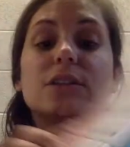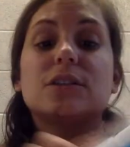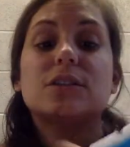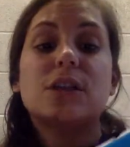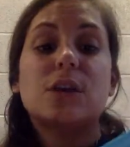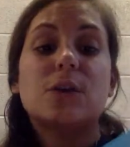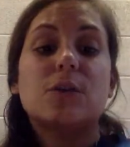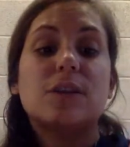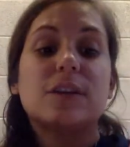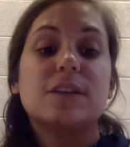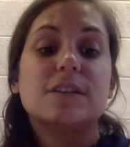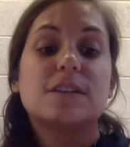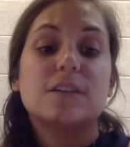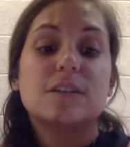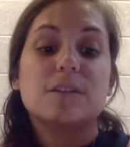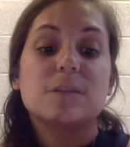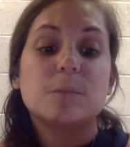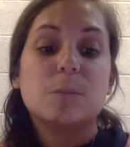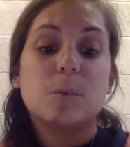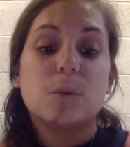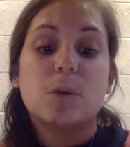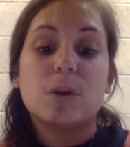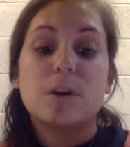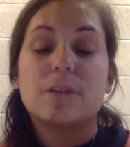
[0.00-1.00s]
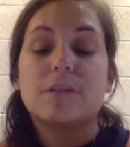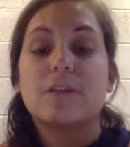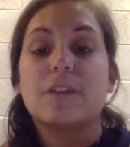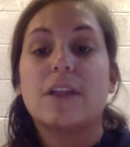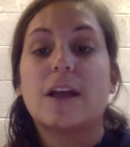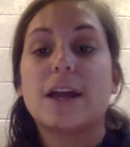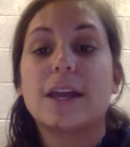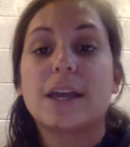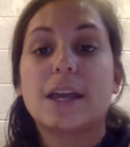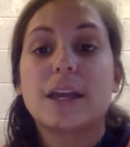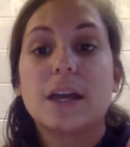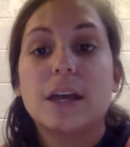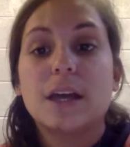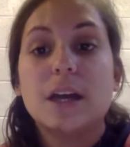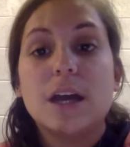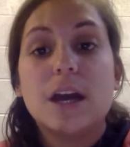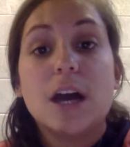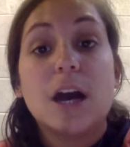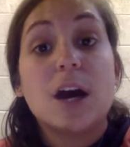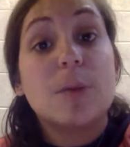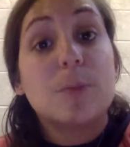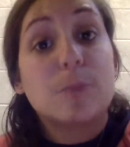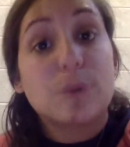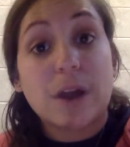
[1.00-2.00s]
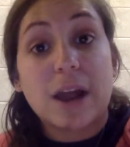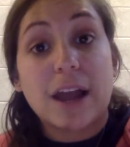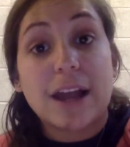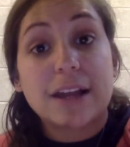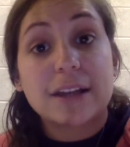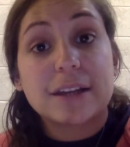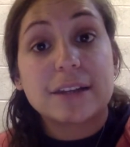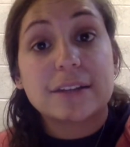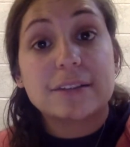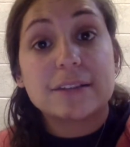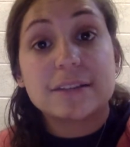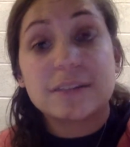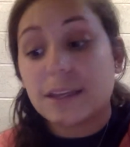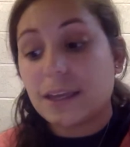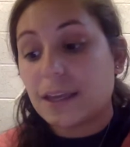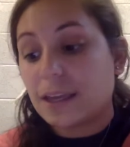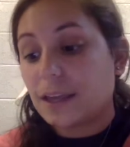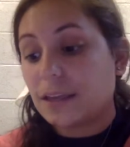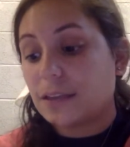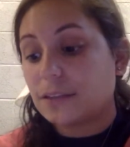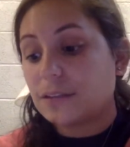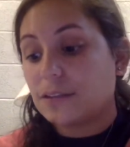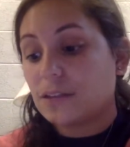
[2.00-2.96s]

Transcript: So this is more of like a practice thing.